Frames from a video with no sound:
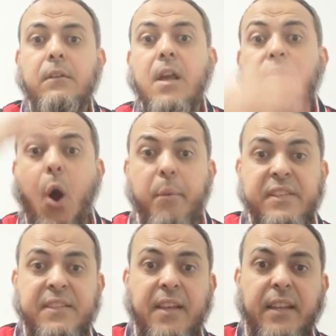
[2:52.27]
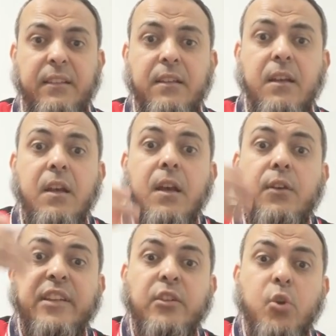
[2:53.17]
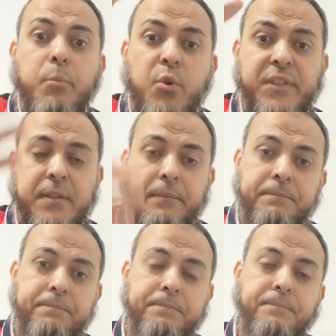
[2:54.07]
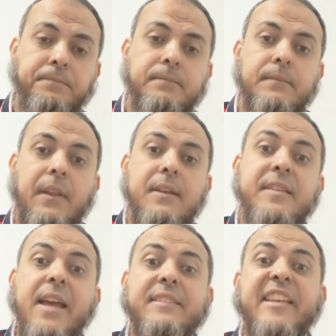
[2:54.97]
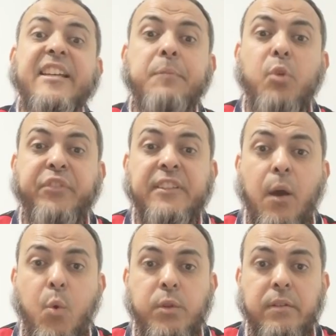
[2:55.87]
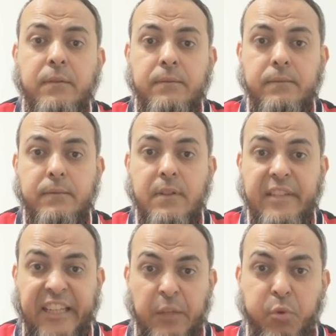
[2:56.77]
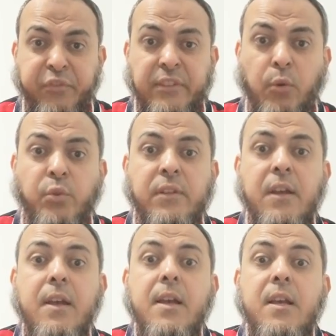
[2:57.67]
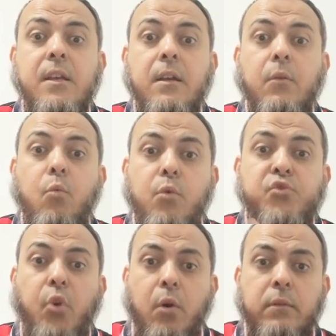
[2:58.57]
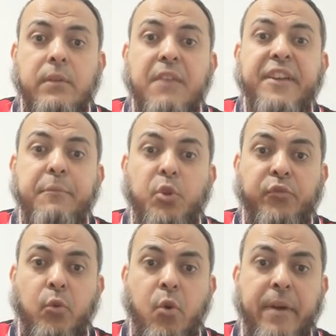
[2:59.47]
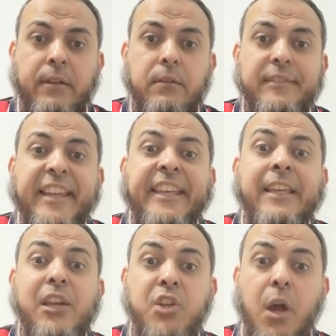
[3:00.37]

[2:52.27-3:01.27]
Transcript: In the opposite side, you said in your books that the great Prophet Dawood, the great Prophet Dawood, saw a very beautiful woman taking a